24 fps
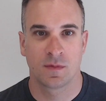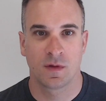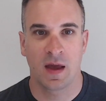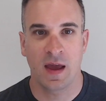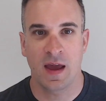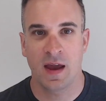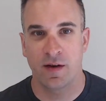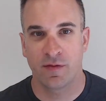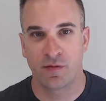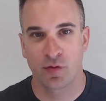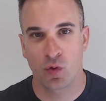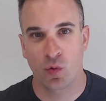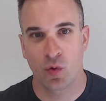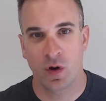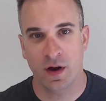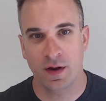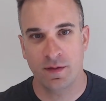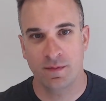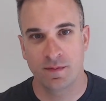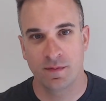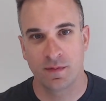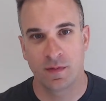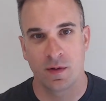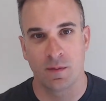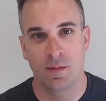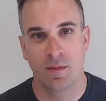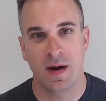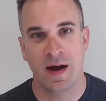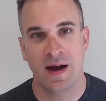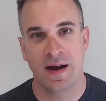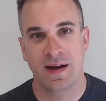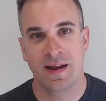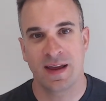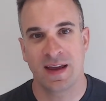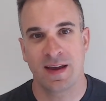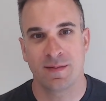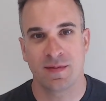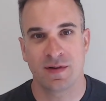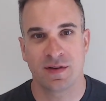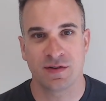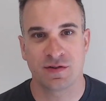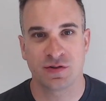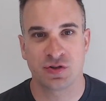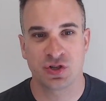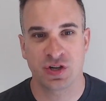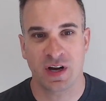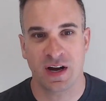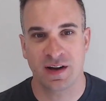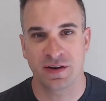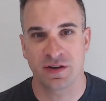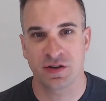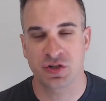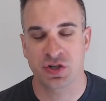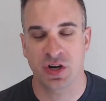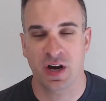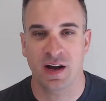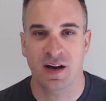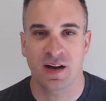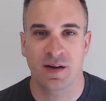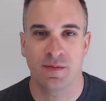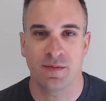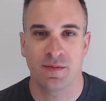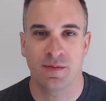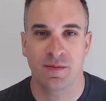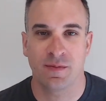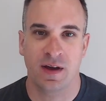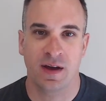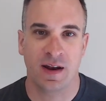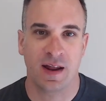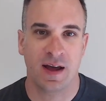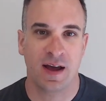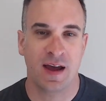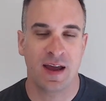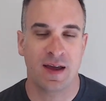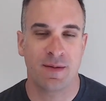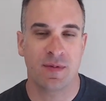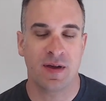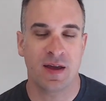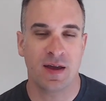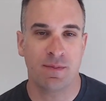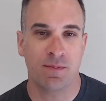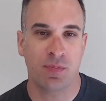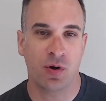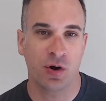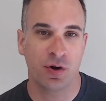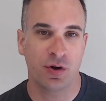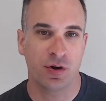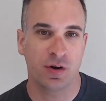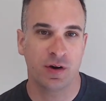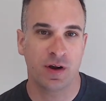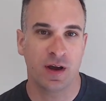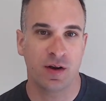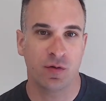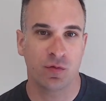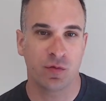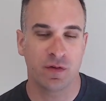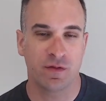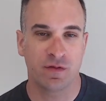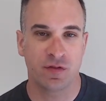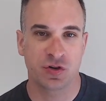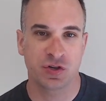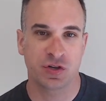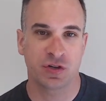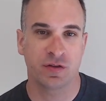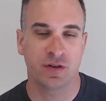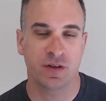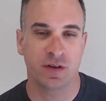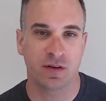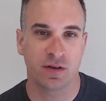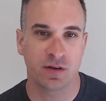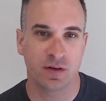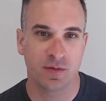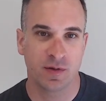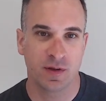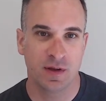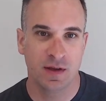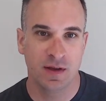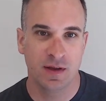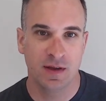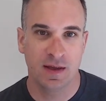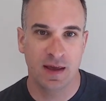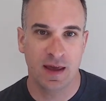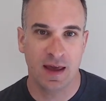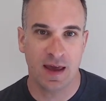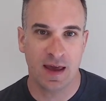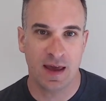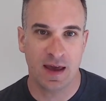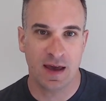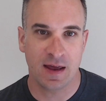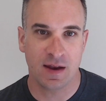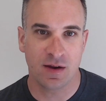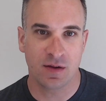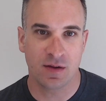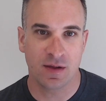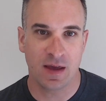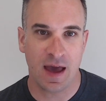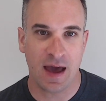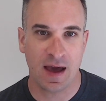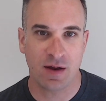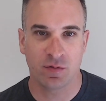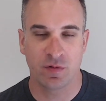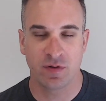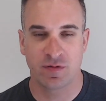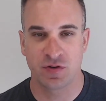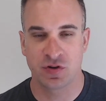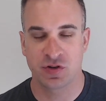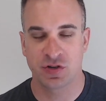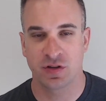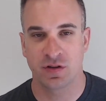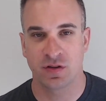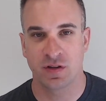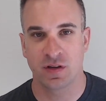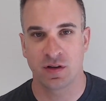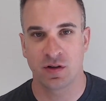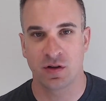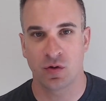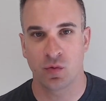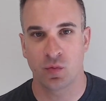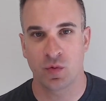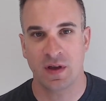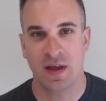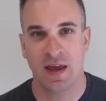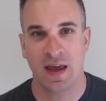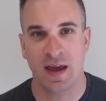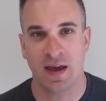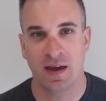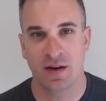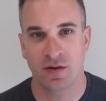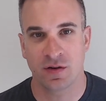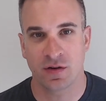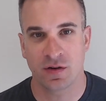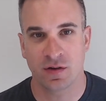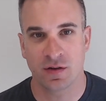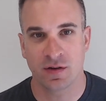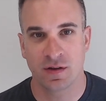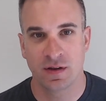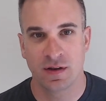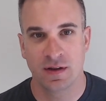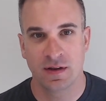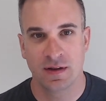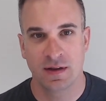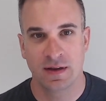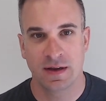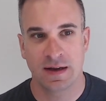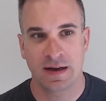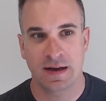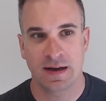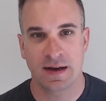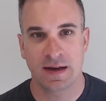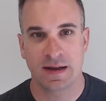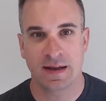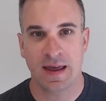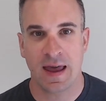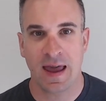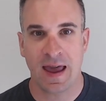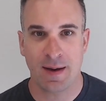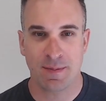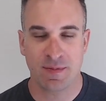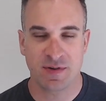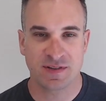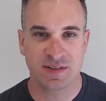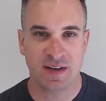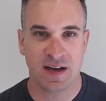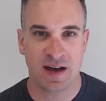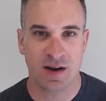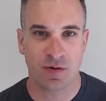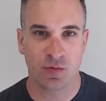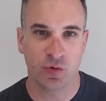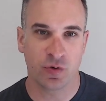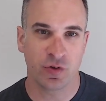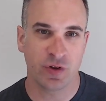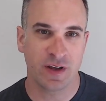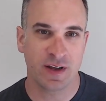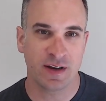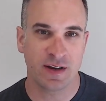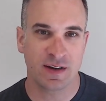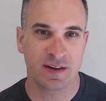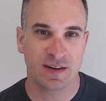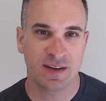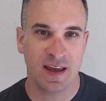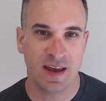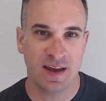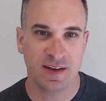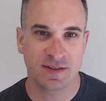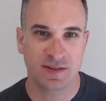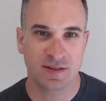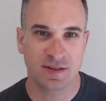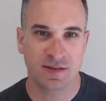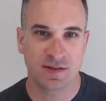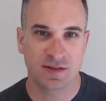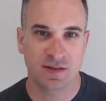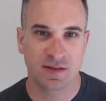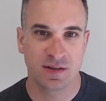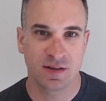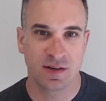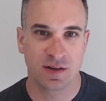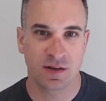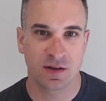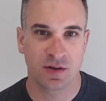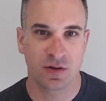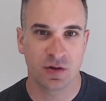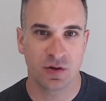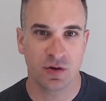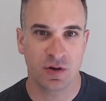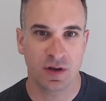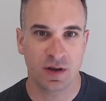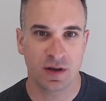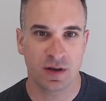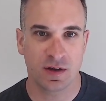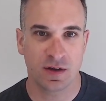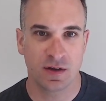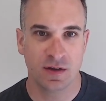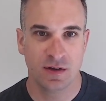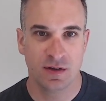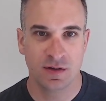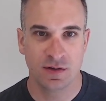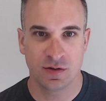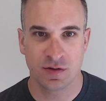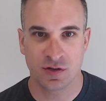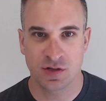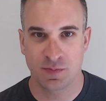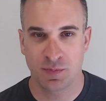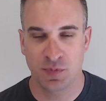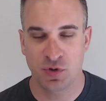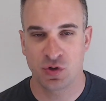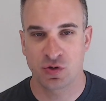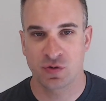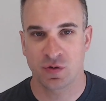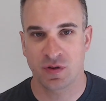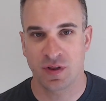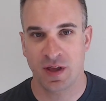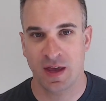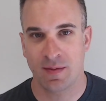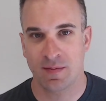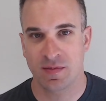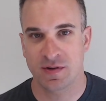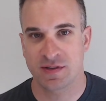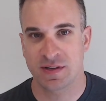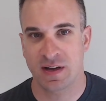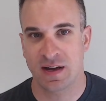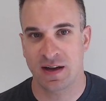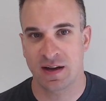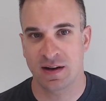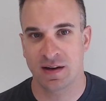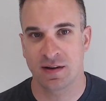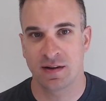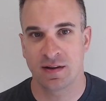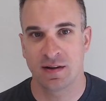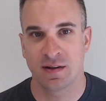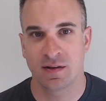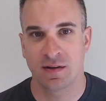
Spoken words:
Hey everyone, my name is John DiGiacomo and I am a partner at Revision Legal. And at Revision Legal, we handle Amazon related cases, including disputes with Amazon